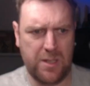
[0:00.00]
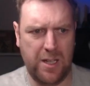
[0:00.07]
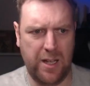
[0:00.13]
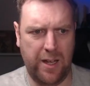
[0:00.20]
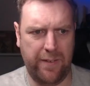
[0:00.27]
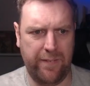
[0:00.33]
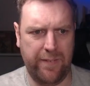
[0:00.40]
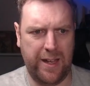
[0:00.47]

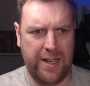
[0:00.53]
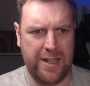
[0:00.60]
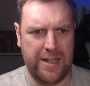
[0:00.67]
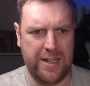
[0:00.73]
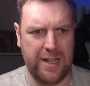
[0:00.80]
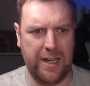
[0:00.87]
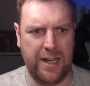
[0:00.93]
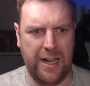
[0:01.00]
and they
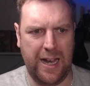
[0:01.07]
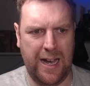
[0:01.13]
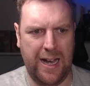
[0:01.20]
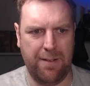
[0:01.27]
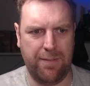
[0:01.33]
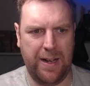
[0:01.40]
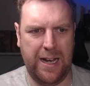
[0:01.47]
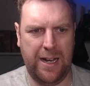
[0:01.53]

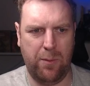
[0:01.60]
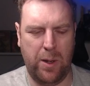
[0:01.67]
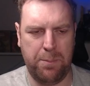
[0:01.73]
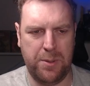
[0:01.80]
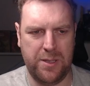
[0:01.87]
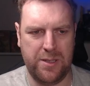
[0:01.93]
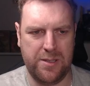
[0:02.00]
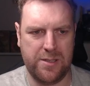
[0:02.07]
have hand
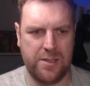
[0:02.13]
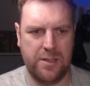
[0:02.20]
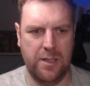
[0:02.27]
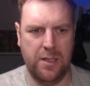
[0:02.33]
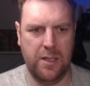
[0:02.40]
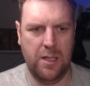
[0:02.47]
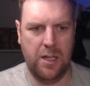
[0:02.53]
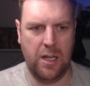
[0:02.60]
weapons,
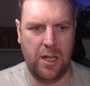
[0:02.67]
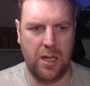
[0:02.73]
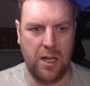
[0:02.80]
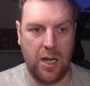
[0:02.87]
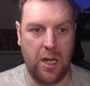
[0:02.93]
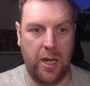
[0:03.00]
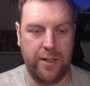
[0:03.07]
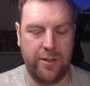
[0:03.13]

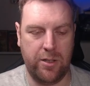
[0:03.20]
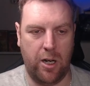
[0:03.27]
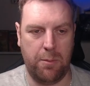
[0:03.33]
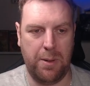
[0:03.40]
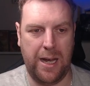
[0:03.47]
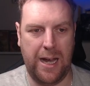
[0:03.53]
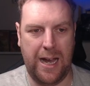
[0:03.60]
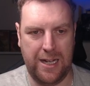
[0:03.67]
light
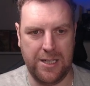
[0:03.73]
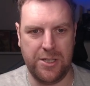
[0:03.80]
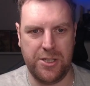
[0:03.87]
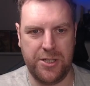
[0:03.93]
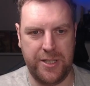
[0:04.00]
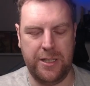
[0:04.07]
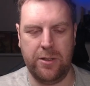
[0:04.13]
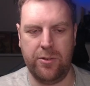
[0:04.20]
armor and
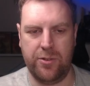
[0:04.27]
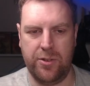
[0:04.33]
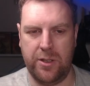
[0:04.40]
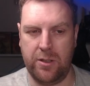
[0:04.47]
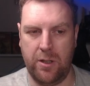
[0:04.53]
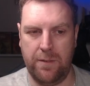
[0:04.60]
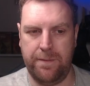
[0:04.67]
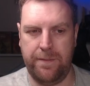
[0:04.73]
shield. So they've
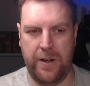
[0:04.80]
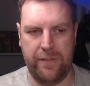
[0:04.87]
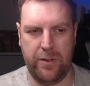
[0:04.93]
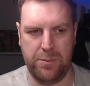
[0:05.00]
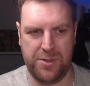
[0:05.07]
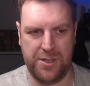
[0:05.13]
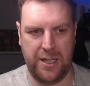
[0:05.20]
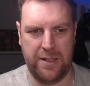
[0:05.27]
got 5
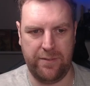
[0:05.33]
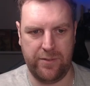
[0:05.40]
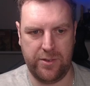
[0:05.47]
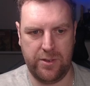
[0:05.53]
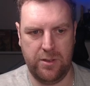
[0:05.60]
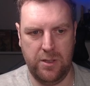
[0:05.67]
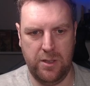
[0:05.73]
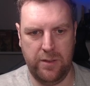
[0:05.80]
up
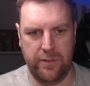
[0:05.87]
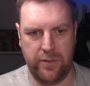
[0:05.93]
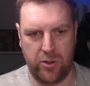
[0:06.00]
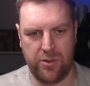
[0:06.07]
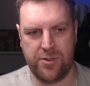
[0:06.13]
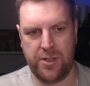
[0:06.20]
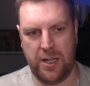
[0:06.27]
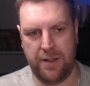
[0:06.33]
saves. We've
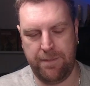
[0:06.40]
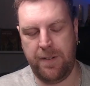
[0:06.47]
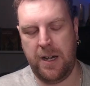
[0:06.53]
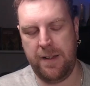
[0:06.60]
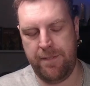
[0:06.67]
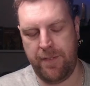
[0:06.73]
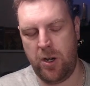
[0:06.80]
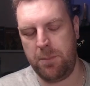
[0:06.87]
got a
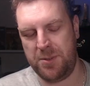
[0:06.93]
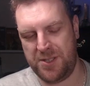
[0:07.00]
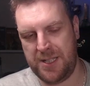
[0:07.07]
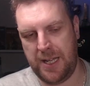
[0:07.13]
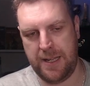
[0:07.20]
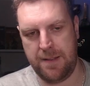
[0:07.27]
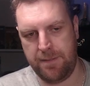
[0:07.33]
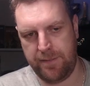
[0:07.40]
5 up
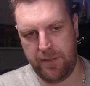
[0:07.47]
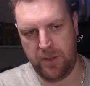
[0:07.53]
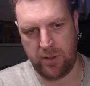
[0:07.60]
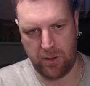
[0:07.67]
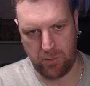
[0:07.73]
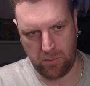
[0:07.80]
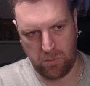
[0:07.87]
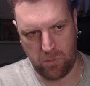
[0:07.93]
save
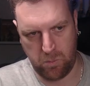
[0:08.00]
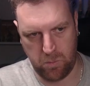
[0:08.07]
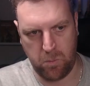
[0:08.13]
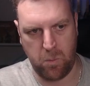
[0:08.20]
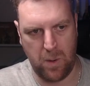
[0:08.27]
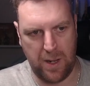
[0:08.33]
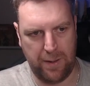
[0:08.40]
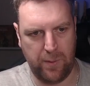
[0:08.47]

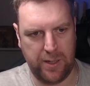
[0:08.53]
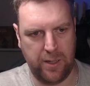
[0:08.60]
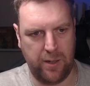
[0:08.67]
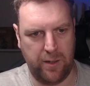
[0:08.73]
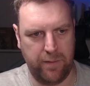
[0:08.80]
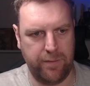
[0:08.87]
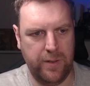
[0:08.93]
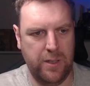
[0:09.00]
where we're
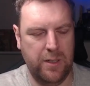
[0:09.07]
kind of